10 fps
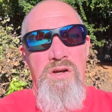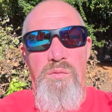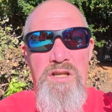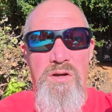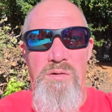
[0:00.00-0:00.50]

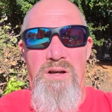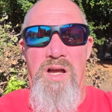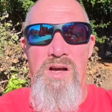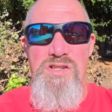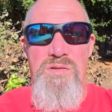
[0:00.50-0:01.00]
When you go to a
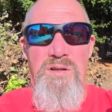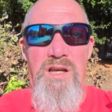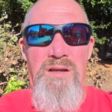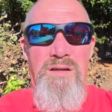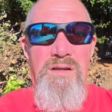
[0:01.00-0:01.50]

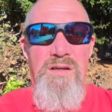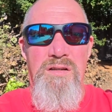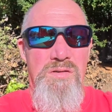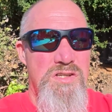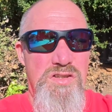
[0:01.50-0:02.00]
country,
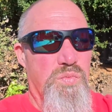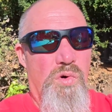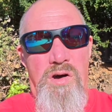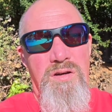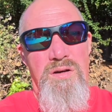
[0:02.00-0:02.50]
don't just
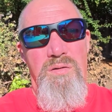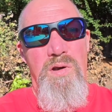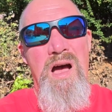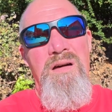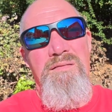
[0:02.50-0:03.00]
wander
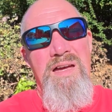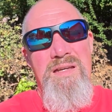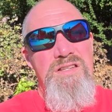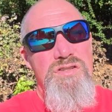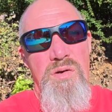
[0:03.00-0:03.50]
around like
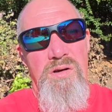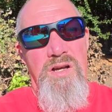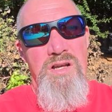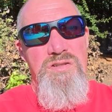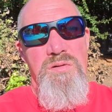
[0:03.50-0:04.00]
it's your
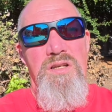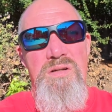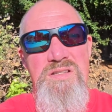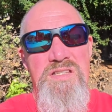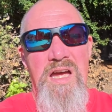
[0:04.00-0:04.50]
country and
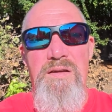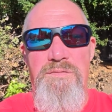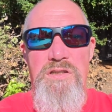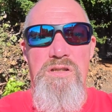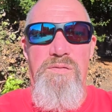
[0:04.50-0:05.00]
you're safe
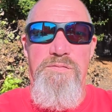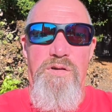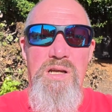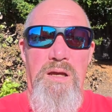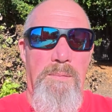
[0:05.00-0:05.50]
and you're
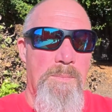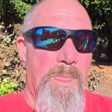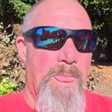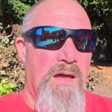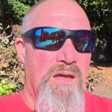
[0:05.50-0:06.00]
free.
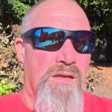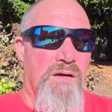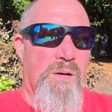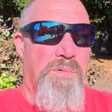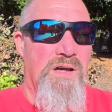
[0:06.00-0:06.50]

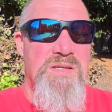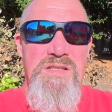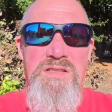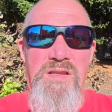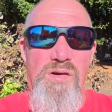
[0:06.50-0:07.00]
There are
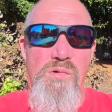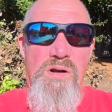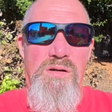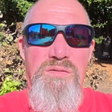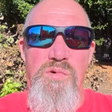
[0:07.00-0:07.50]
places in the
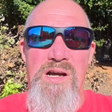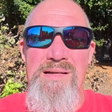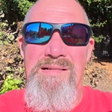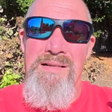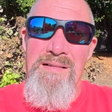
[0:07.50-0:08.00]
world
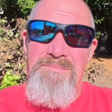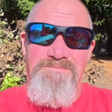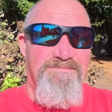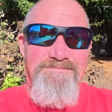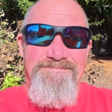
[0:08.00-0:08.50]
where
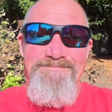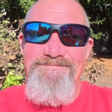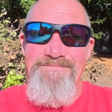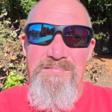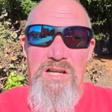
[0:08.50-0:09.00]

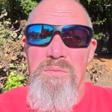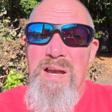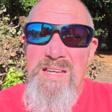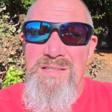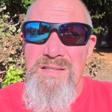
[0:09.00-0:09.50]
they're
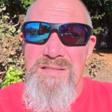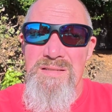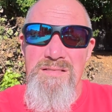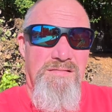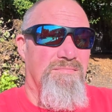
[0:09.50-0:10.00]
racist,
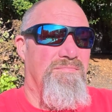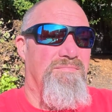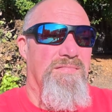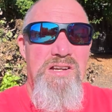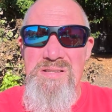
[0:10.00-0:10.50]

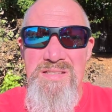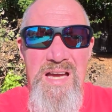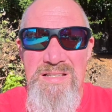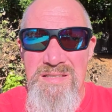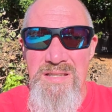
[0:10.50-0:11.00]
they're
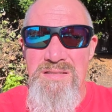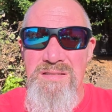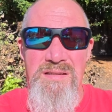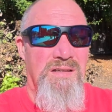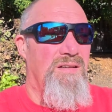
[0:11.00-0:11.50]
sexist,
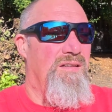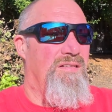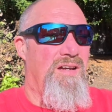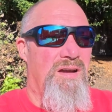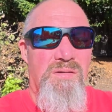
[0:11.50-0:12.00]

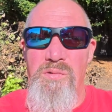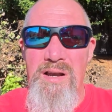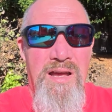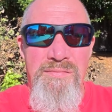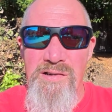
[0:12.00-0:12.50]
they're
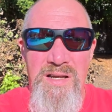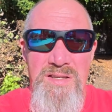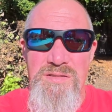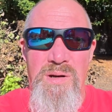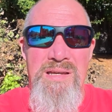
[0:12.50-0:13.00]

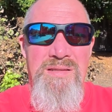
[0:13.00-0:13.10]
whateverist, right?